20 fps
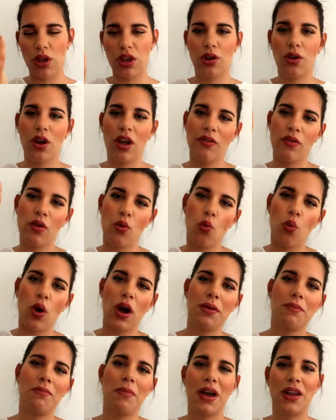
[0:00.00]
you have
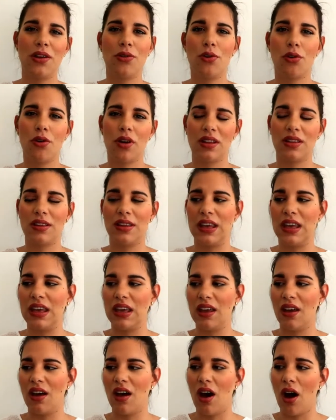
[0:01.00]
one
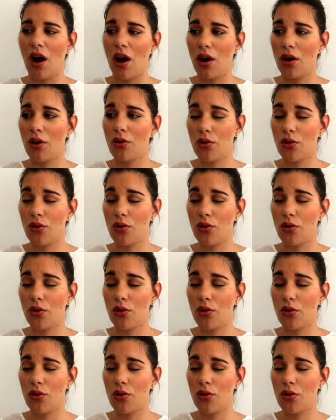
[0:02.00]
minority uh,